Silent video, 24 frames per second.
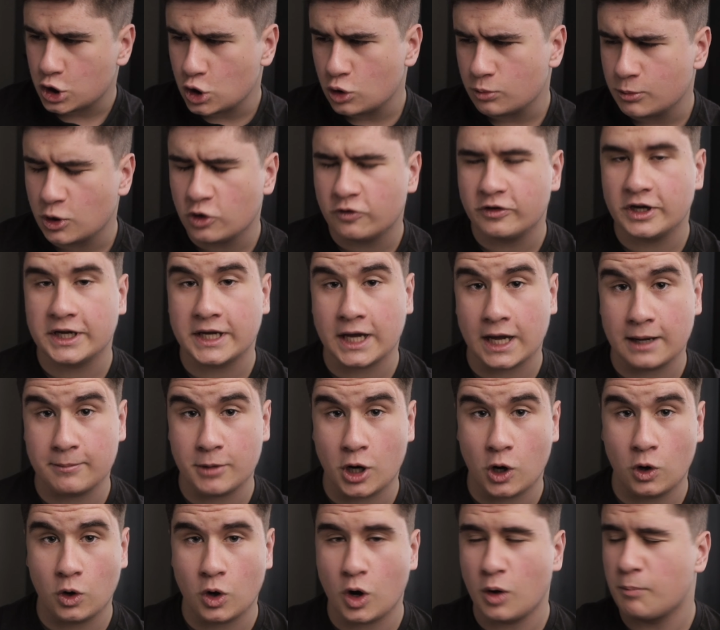new movie came
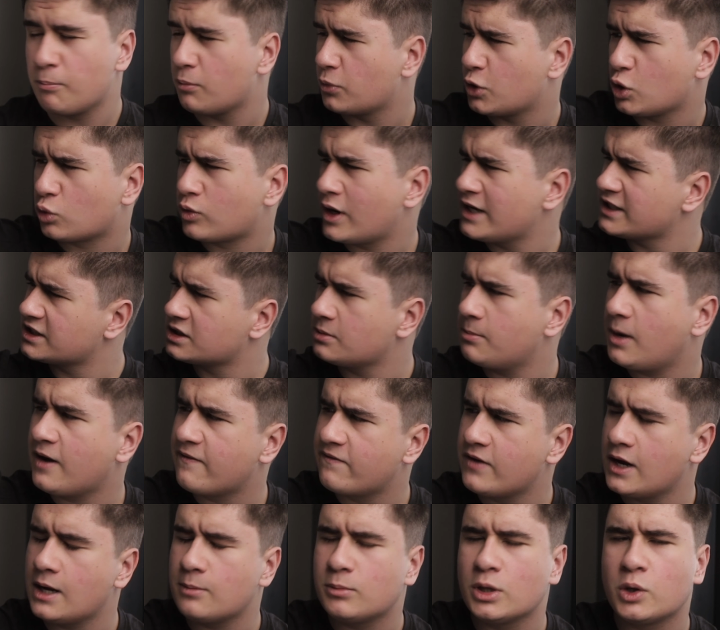out, the rest of my
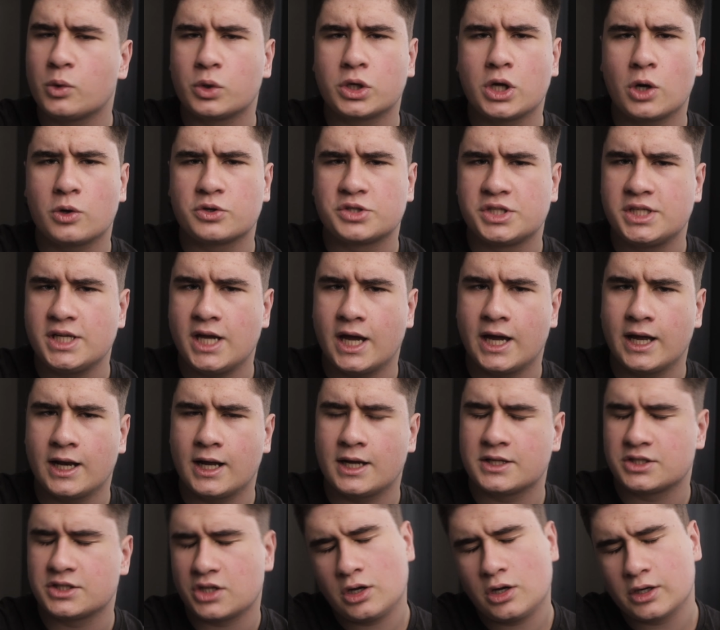family would go see it
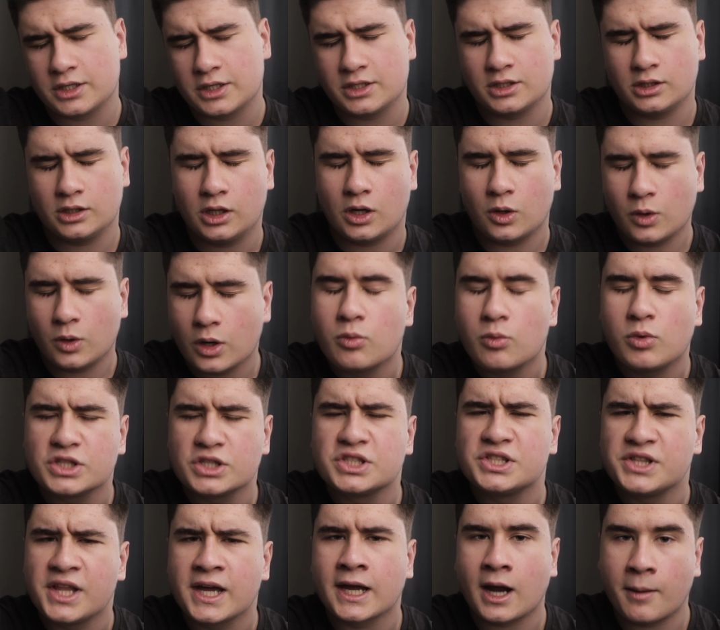as long as, it
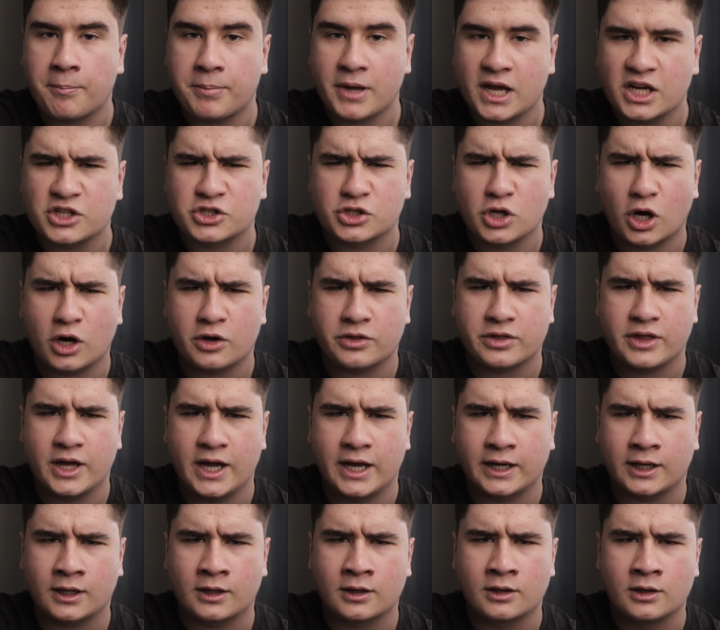wasn't like a Pixar
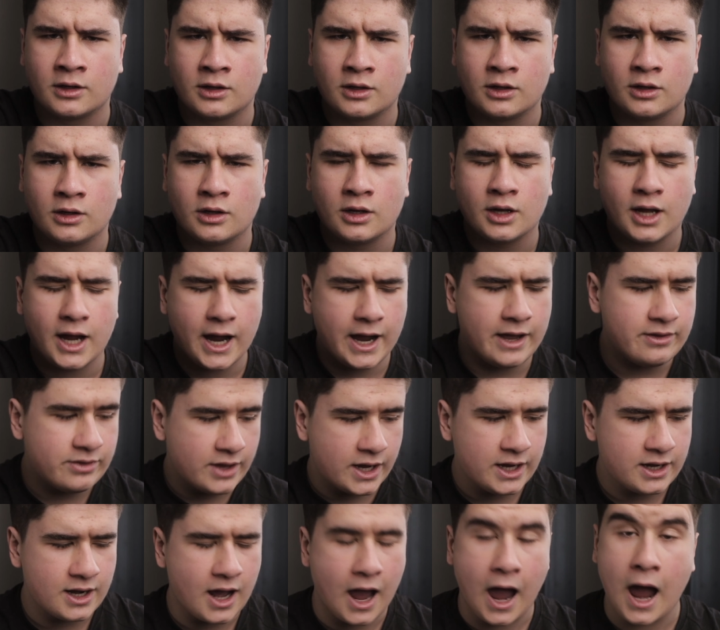thing. And
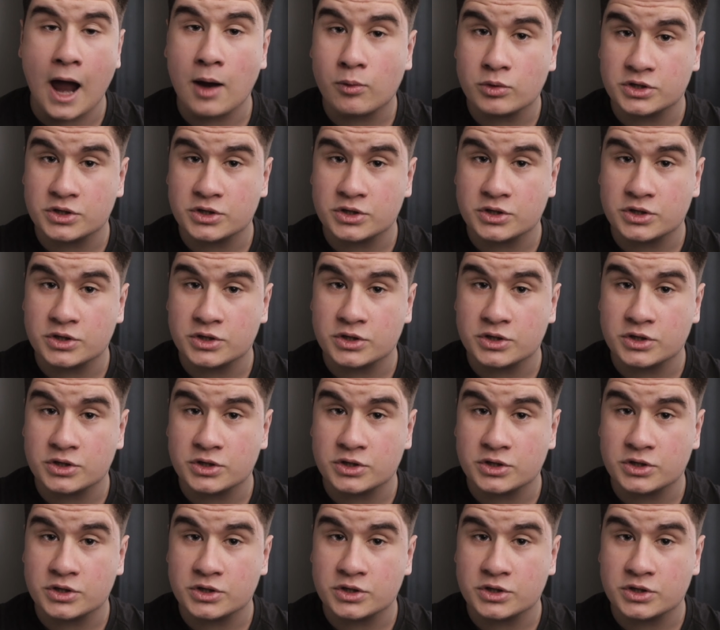then I